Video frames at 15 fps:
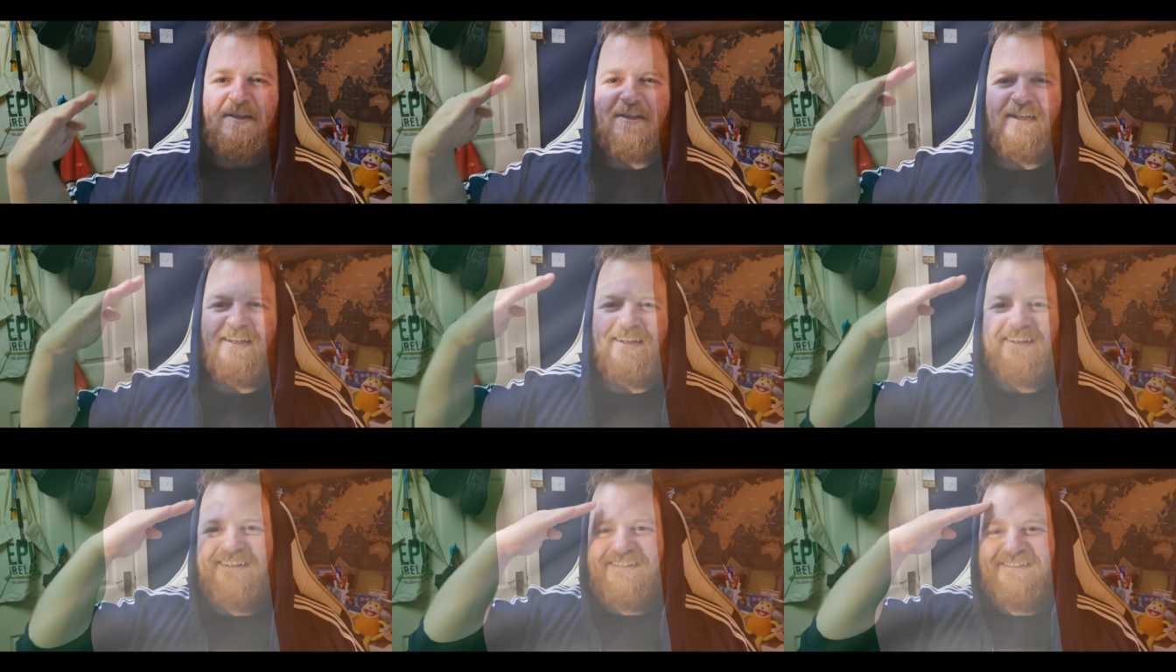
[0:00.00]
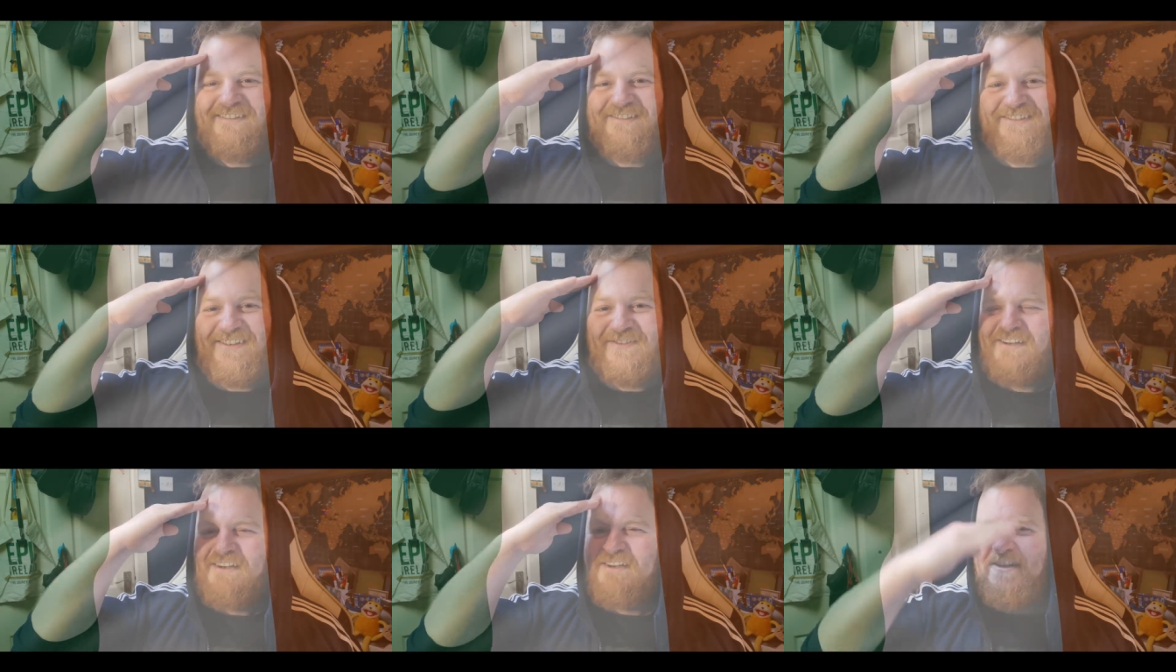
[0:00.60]

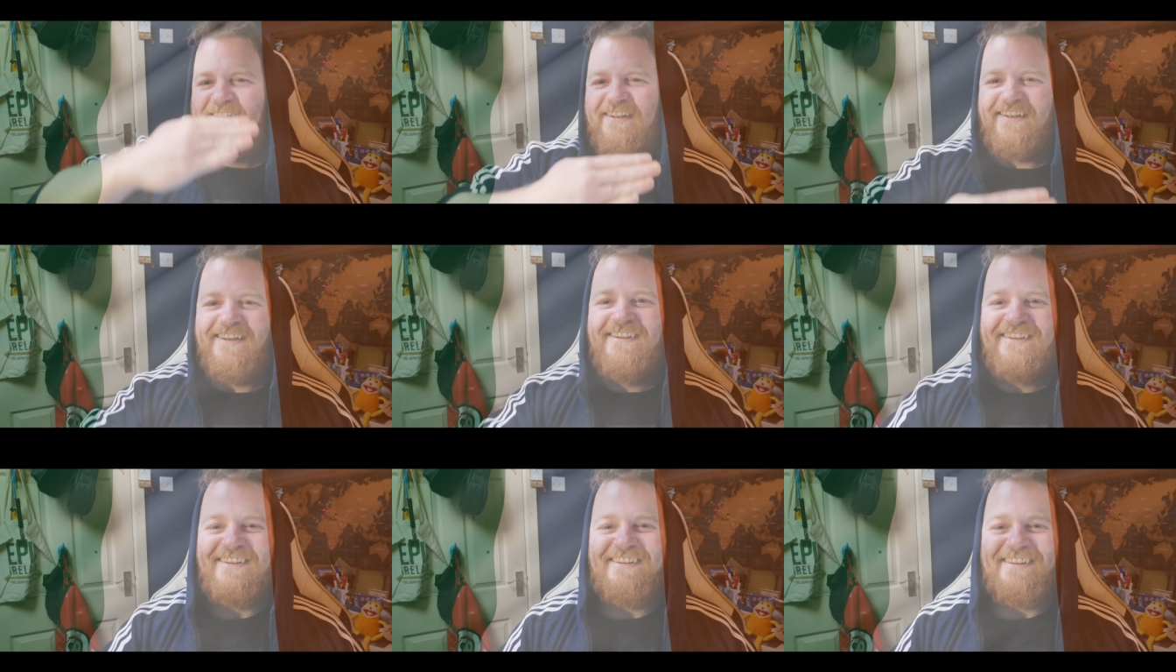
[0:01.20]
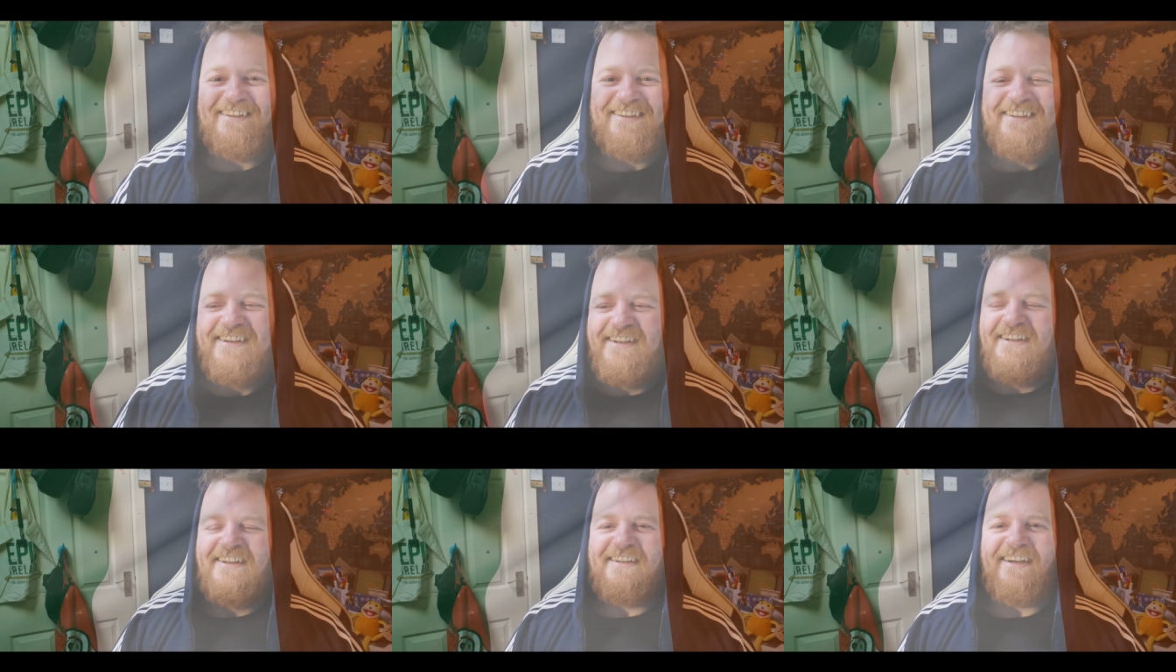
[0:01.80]
yeah,
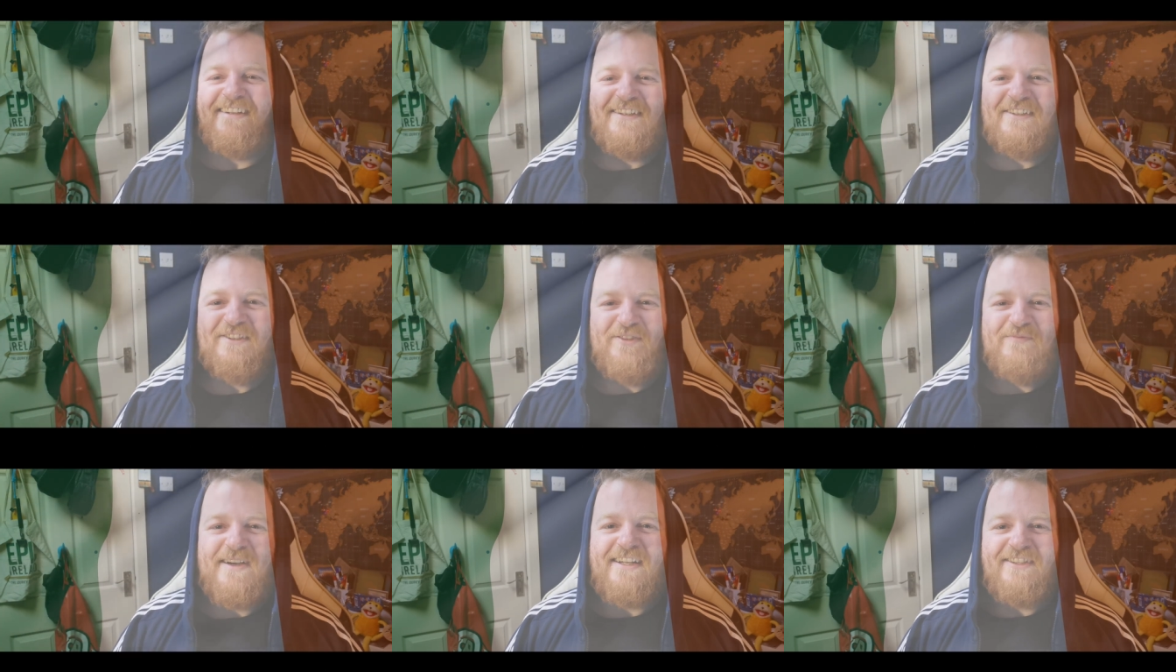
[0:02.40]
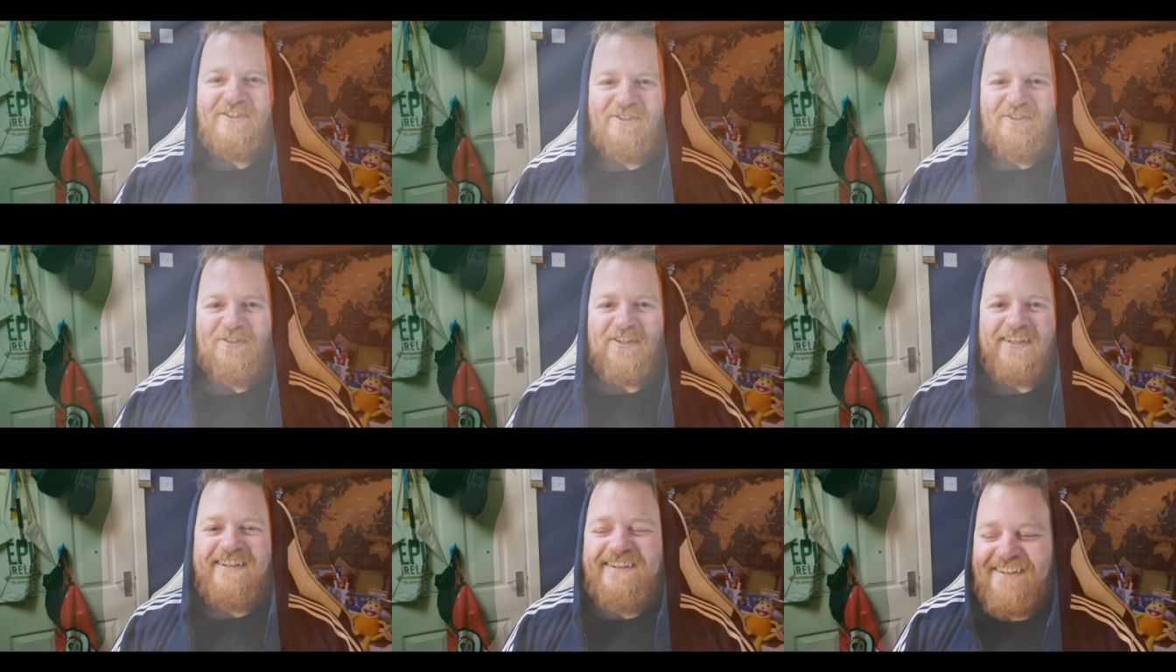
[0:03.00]
gotta do my
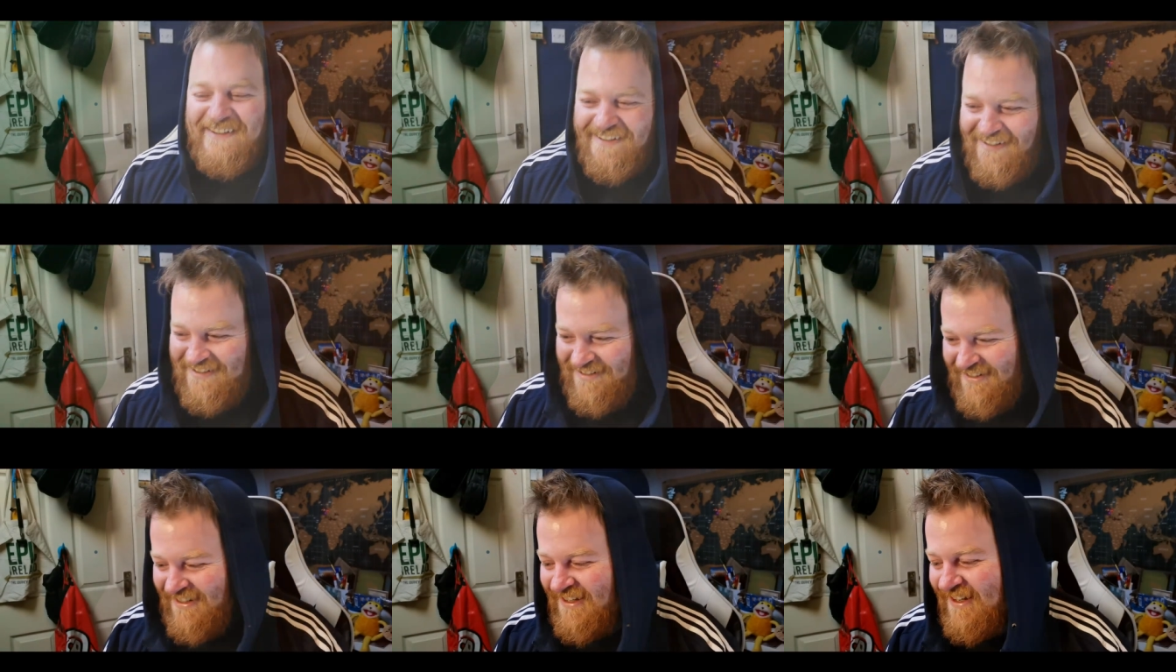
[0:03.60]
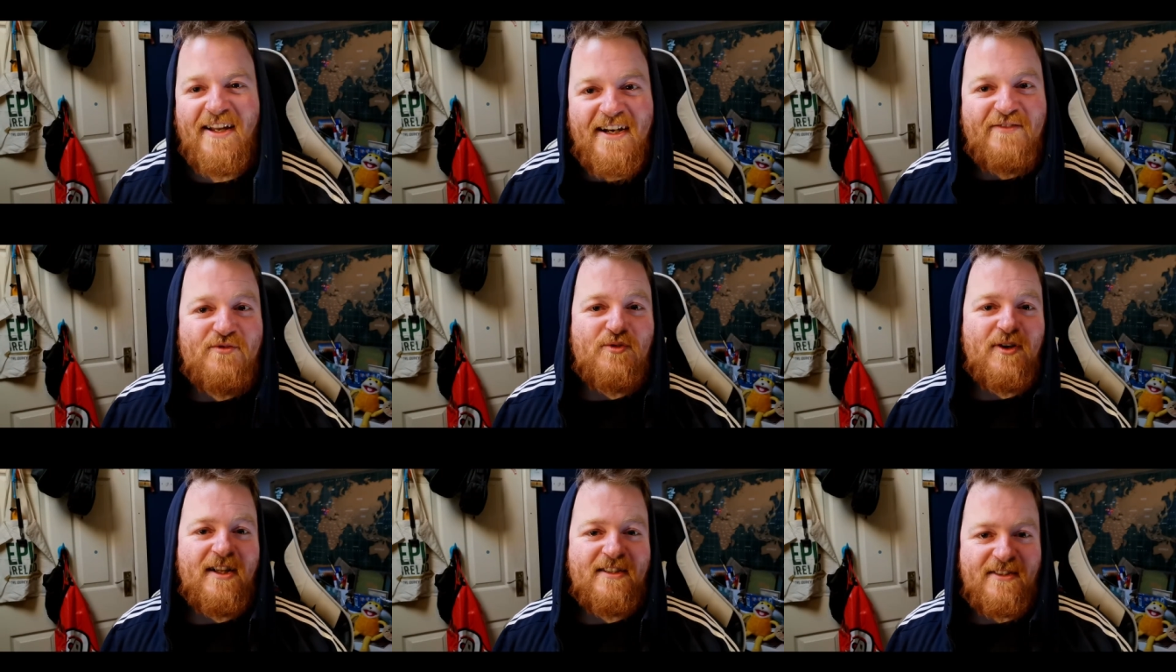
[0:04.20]
duty. And
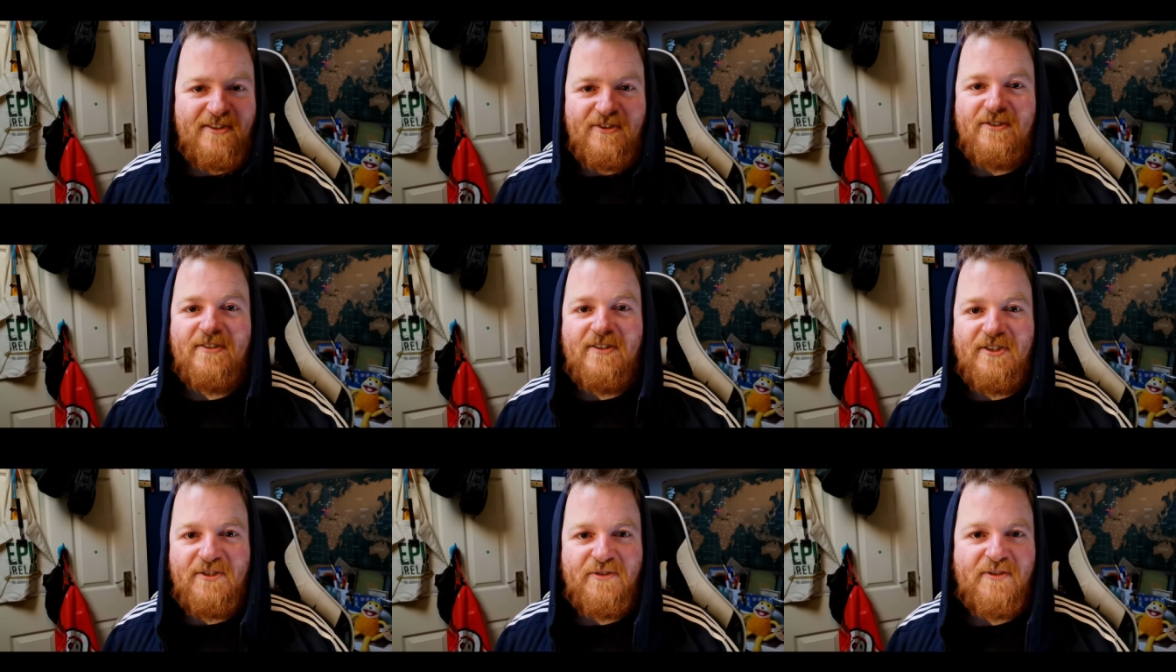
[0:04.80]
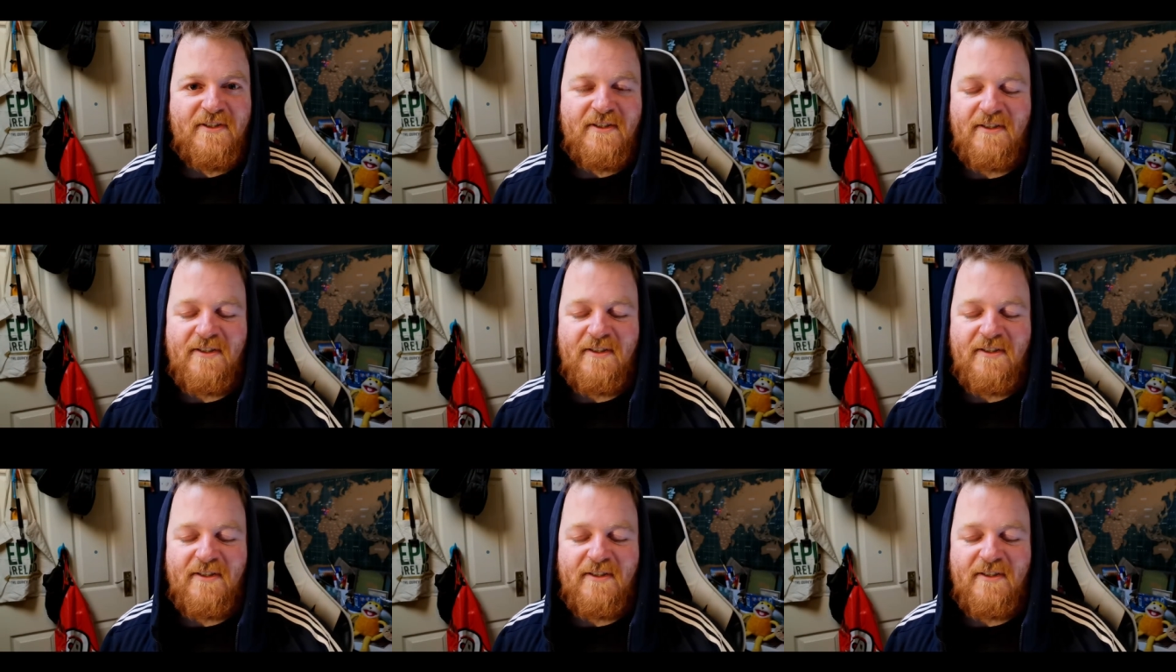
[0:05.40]
everyone has to do their duty,